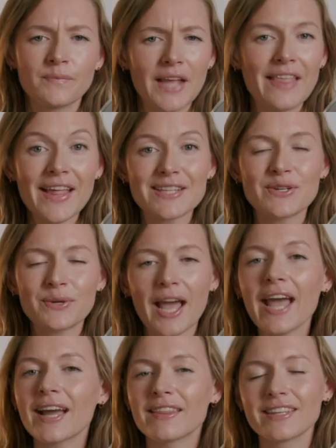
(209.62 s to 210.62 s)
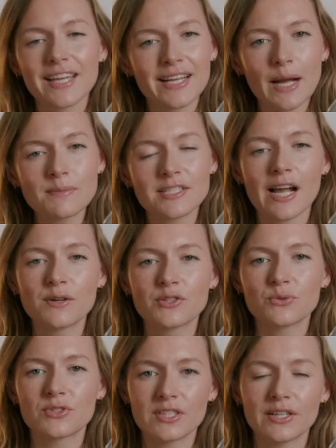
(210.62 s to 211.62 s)
And that's okay. I think it comes down
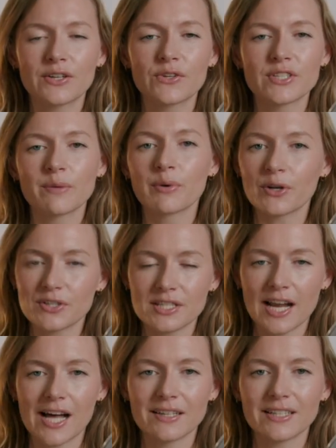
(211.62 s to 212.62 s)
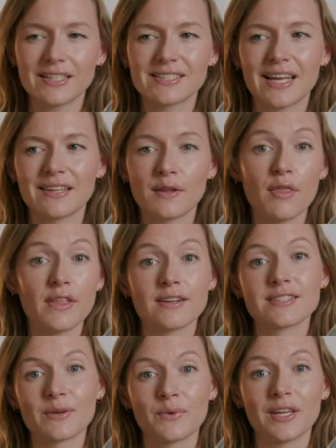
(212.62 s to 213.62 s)
to skills and personalities and the
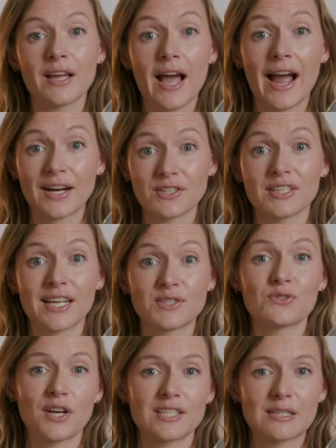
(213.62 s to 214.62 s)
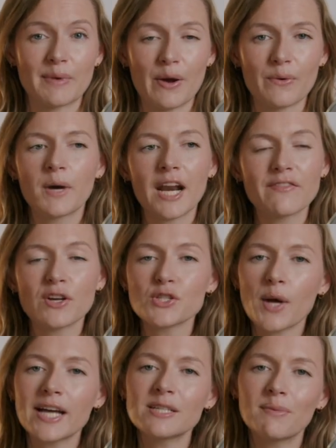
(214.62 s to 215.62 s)
things that we actually get stressed about. But I've
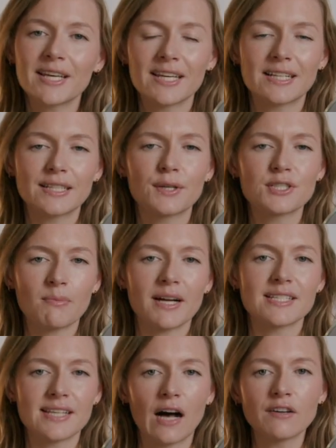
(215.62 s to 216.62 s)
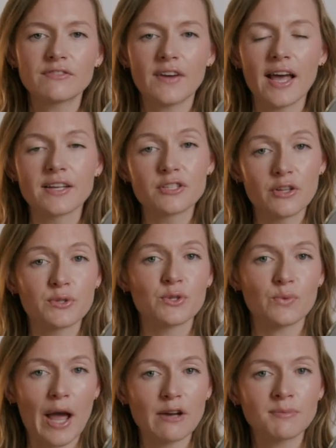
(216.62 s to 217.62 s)
also had to make it clear to myself and to those
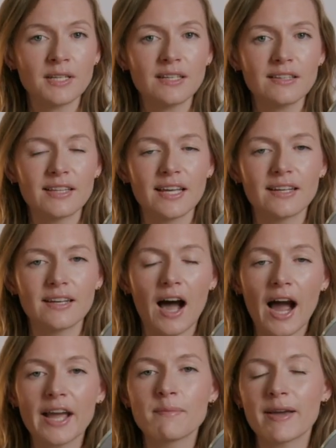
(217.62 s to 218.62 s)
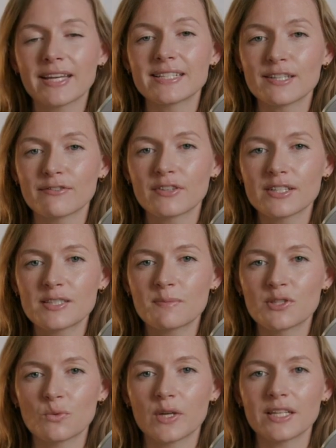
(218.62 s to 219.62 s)
around me that I make a difference
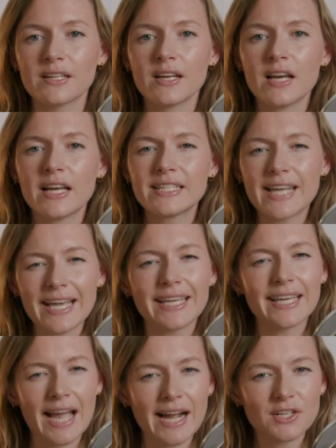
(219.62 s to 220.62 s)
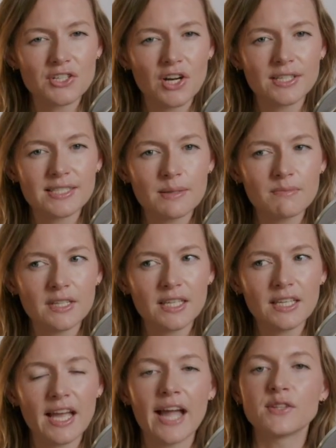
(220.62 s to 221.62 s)
between taking action on
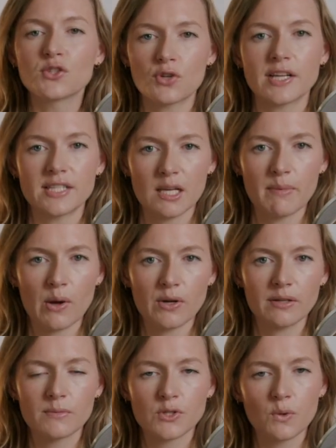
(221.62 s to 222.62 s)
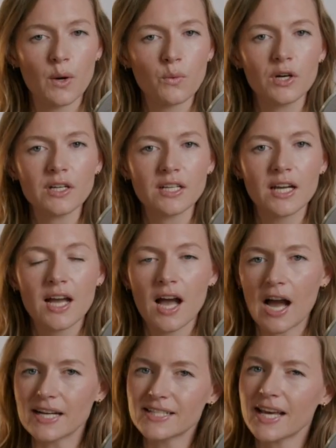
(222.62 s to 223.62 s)
something and stressing about it. So at work,
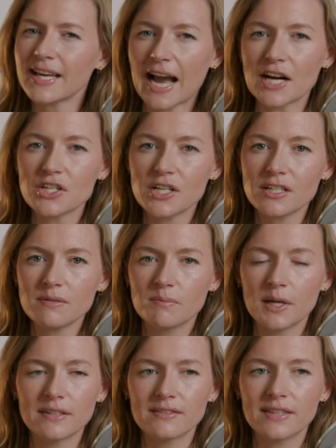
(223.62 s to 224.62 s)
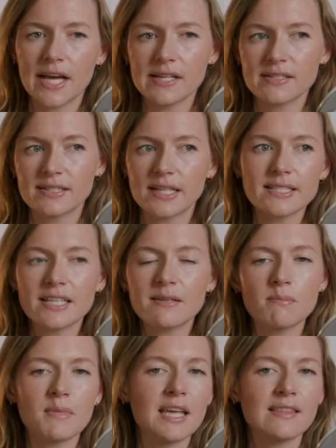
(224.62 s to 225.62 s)
I take action, but that
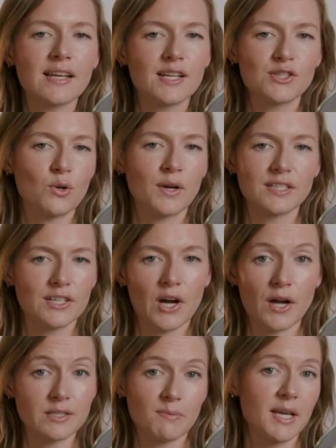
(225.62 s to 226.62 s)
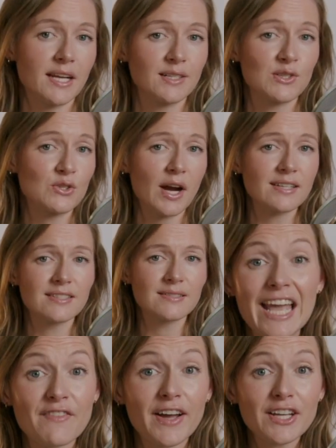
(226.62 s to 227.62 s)
doesn't mean that it's going to cause me any stress.
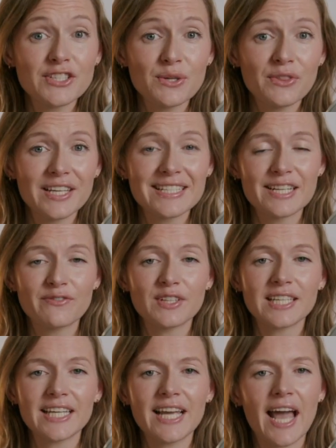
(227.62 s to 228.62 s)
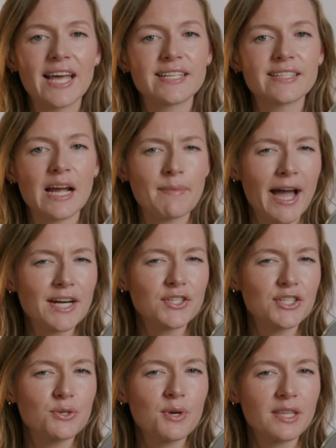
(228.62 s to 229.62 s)
If I could do things differently, and I'm
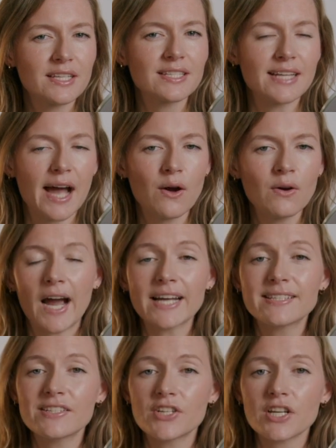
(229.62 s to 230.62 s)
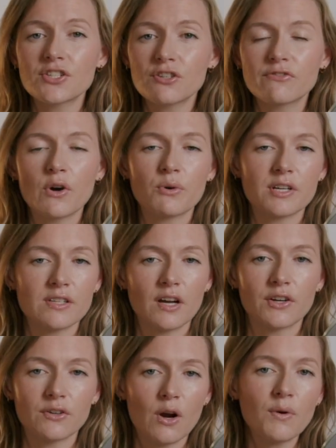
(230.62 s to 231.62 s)
actually doing this now, I suggest you focus
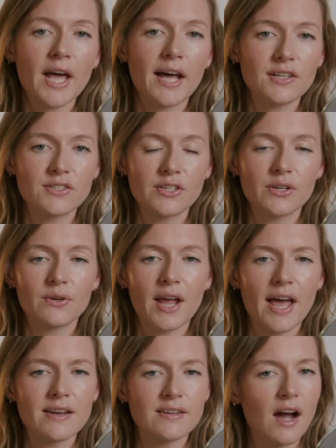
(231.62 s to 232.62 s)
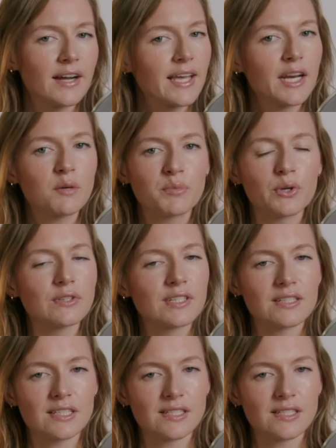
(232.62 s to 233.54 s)
on your own attitude and not getting pulled into